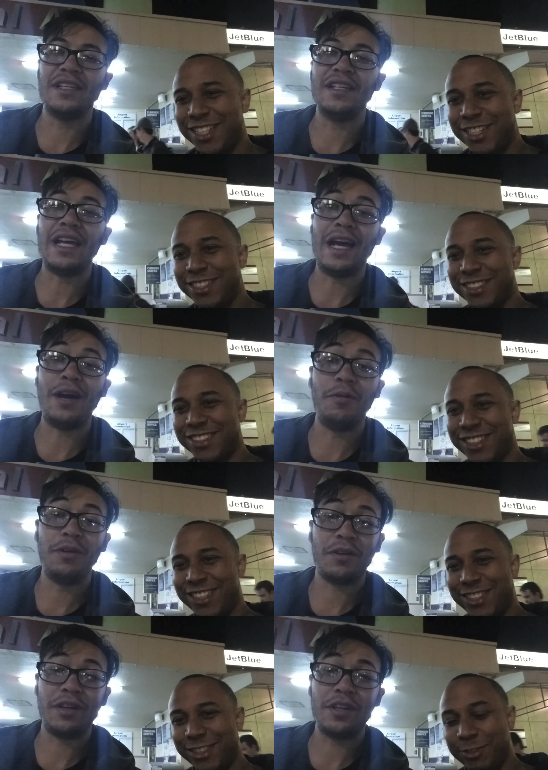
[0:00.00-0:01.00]
Speaker 1: and now we are
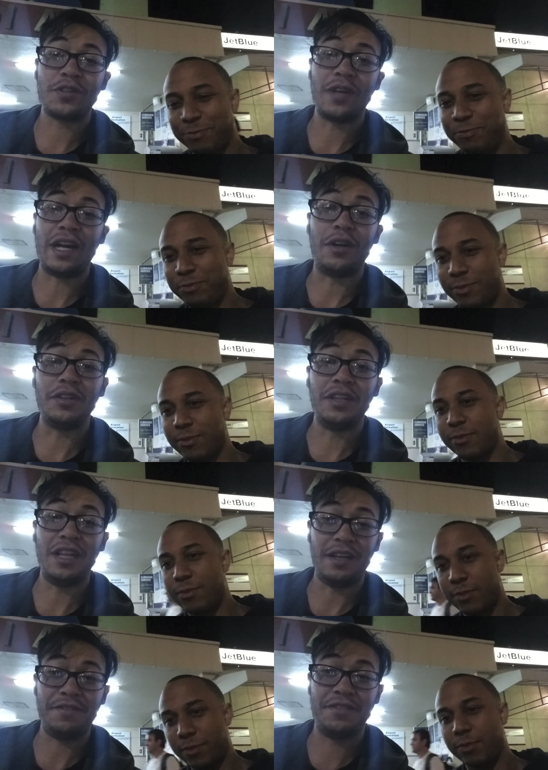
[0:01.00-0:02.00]
gonna try out
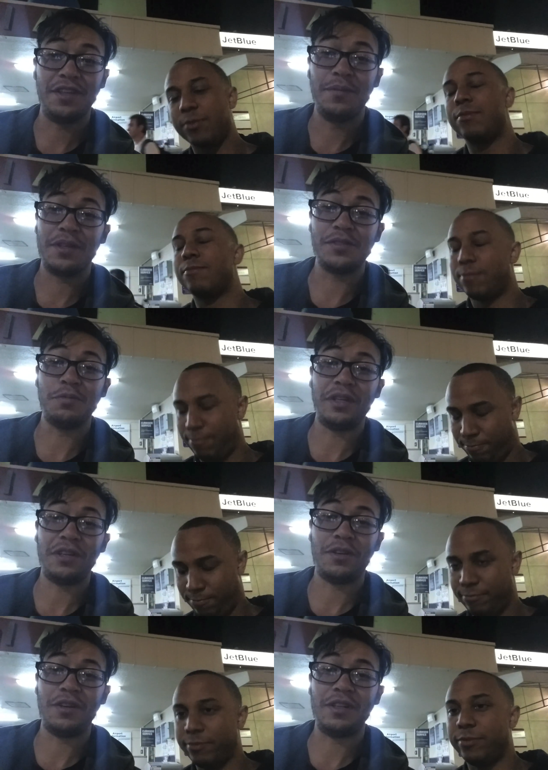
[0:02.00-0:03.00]
Lyft because we
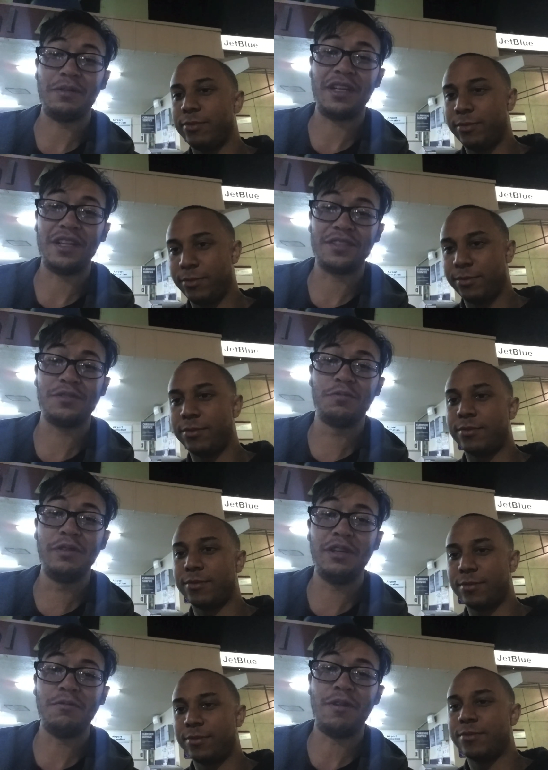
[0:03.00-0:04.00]
heard that we get a sweet
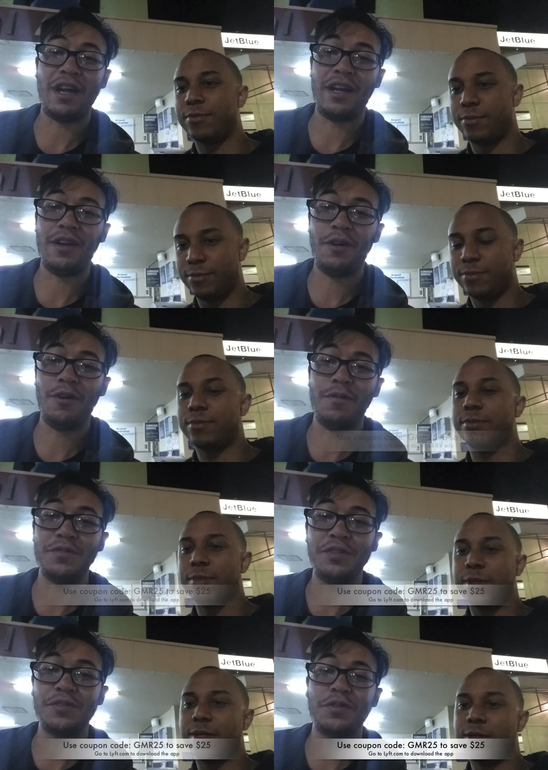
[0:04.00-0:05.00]
ride home. So
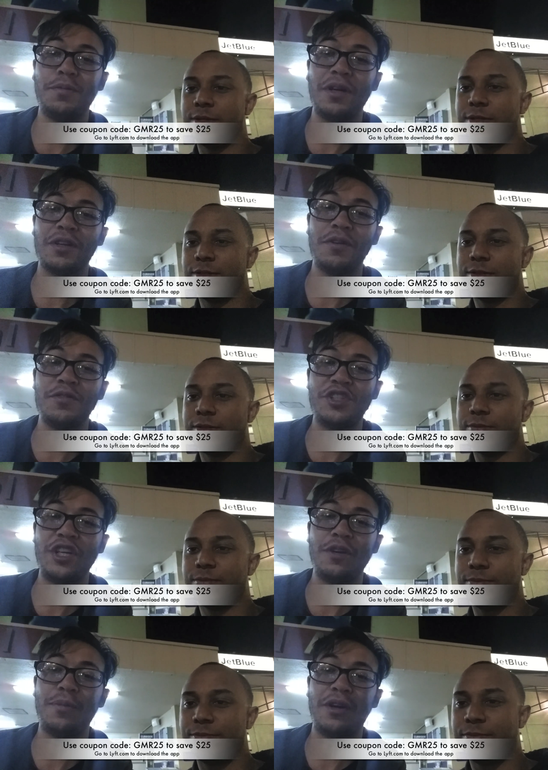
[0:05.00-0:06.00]
use coupon code
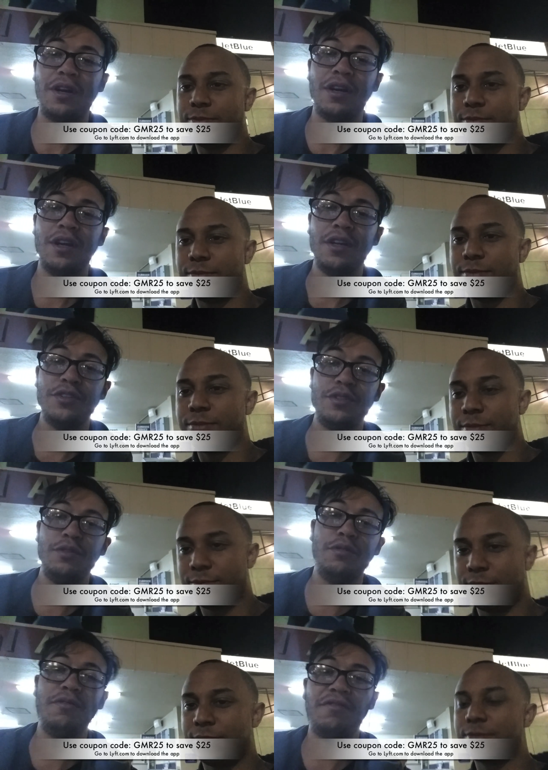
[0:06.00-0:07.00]

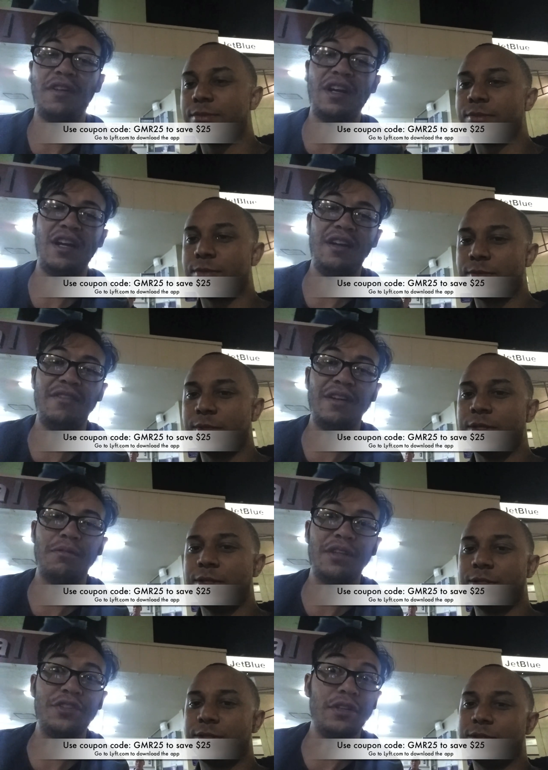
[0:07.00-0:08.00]
GMR25 and we'll let
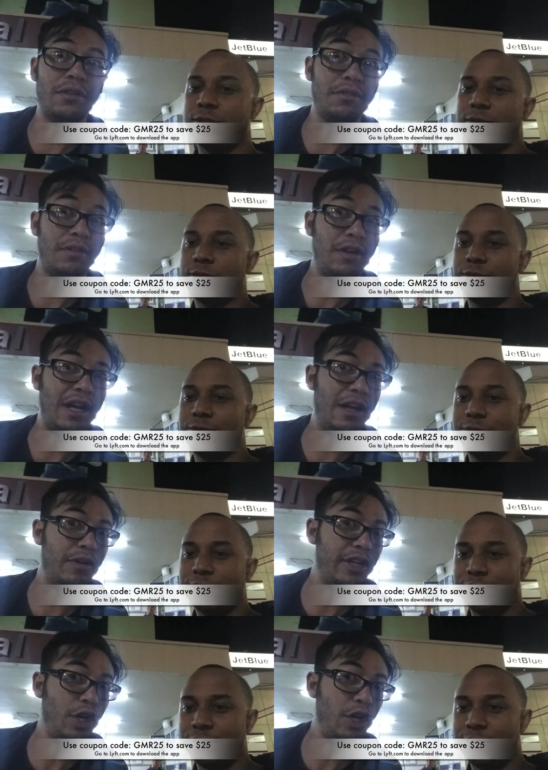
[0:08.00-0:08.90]
you know how it